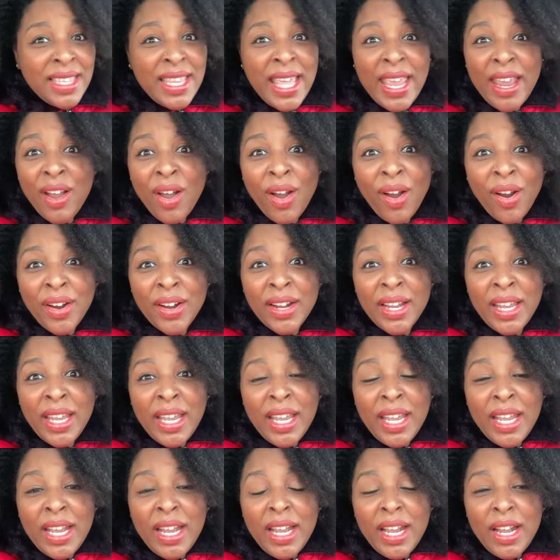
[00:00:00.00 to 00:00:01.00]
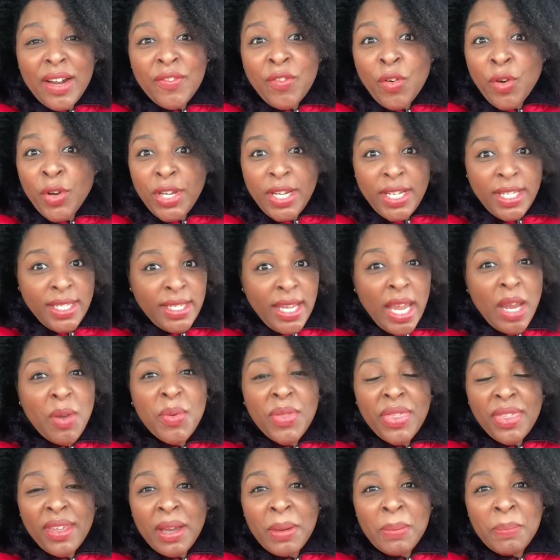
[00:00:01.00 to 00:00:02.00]
they are for you to stay
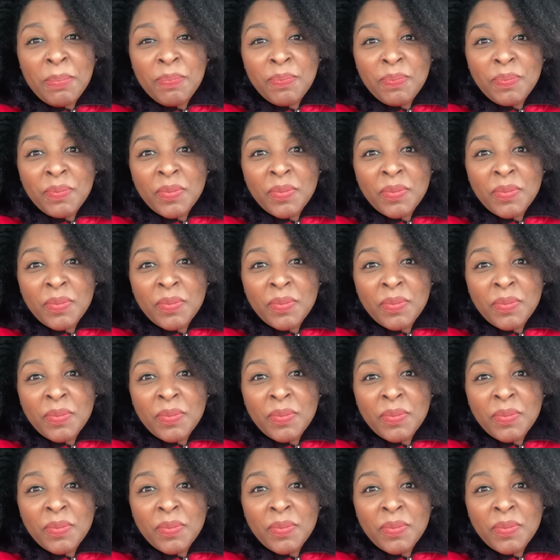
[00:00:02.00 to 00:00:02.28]
with them.